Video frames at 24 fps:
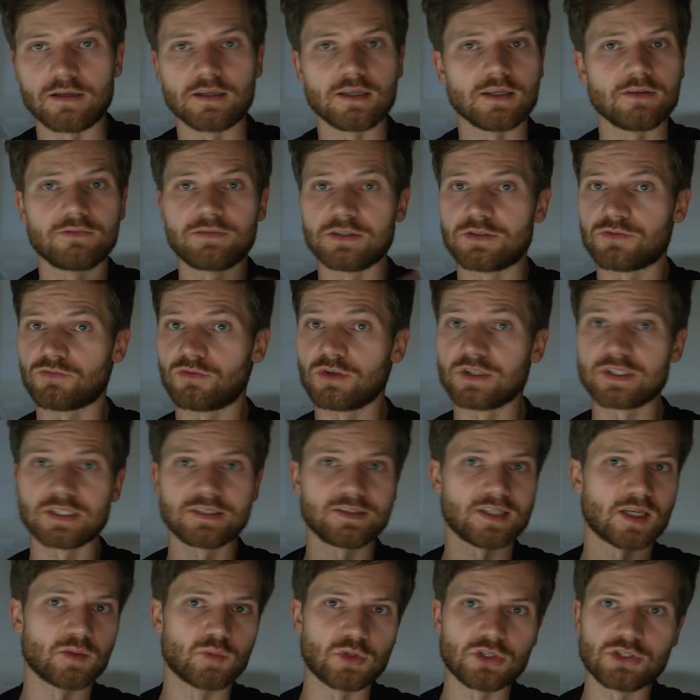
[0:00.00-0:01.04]
If it's freezing
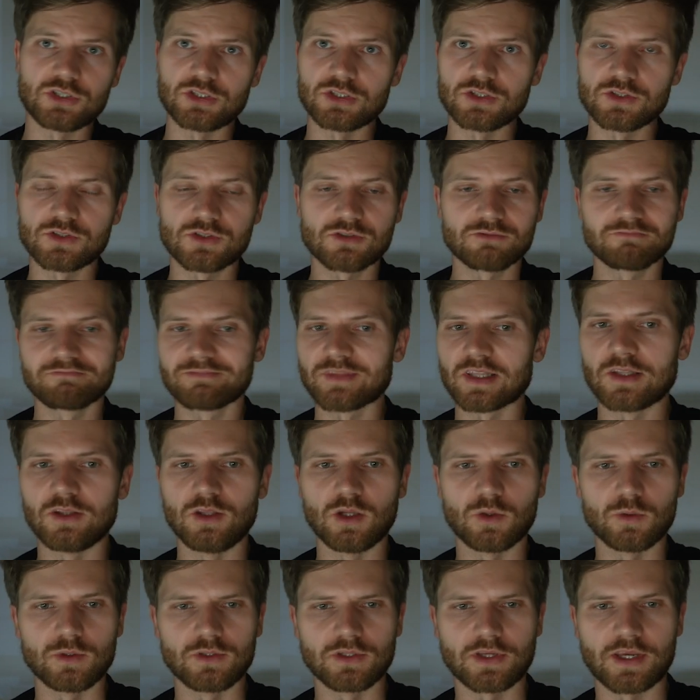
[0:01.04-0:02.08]
temperatures,
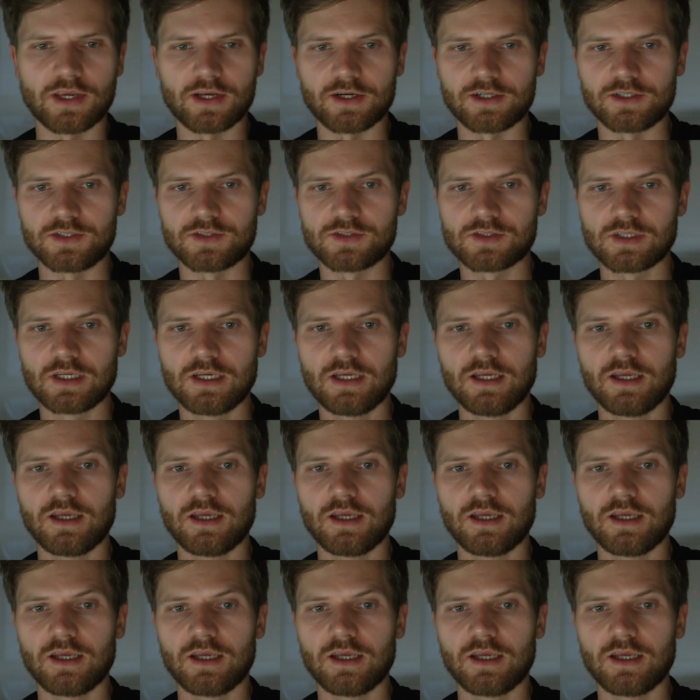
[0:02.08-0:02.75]
no one cares.